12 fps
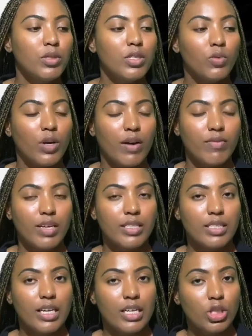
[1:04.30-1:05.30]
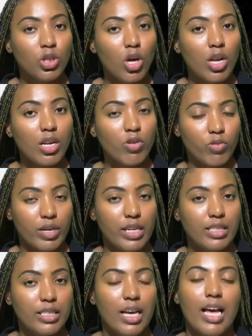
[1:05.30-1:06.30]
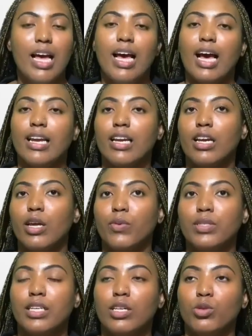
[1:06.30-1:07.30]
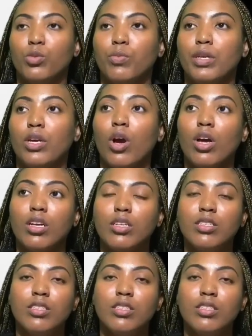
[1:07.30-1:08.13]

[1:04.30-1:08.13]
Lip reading: you have that initial rate, and then they will tell you beyond